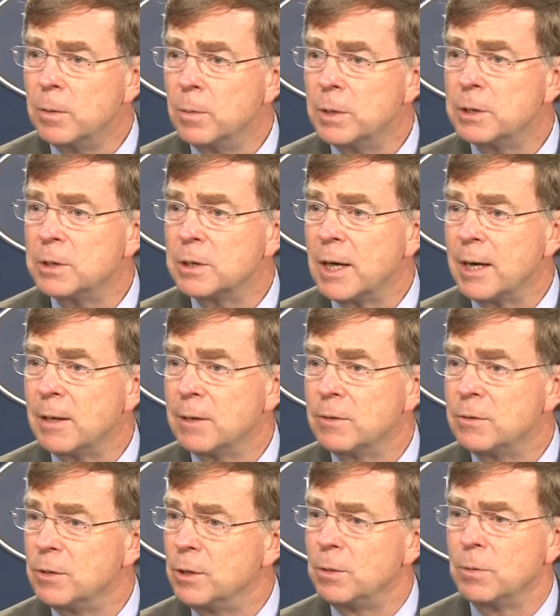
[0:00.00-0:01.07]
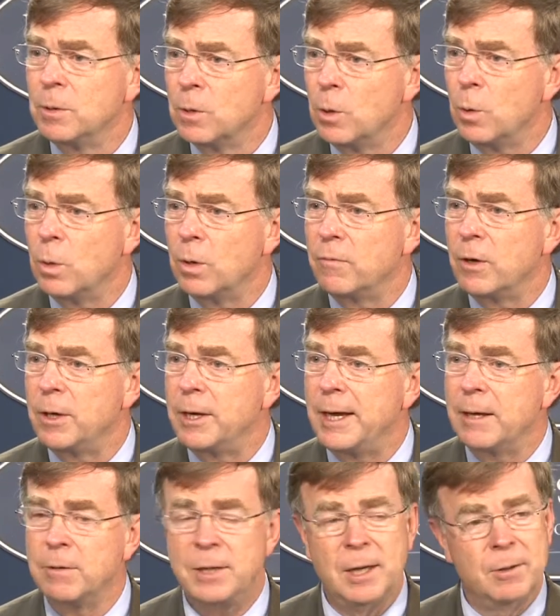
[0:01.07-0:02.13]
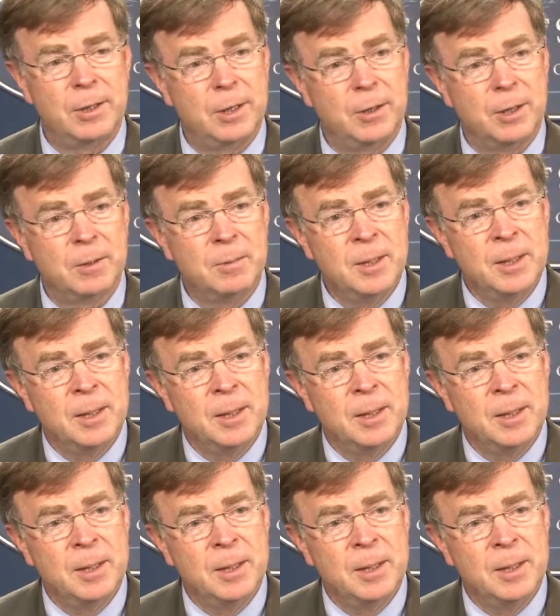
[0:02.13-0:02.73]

which is kind of the center core of our downtown area,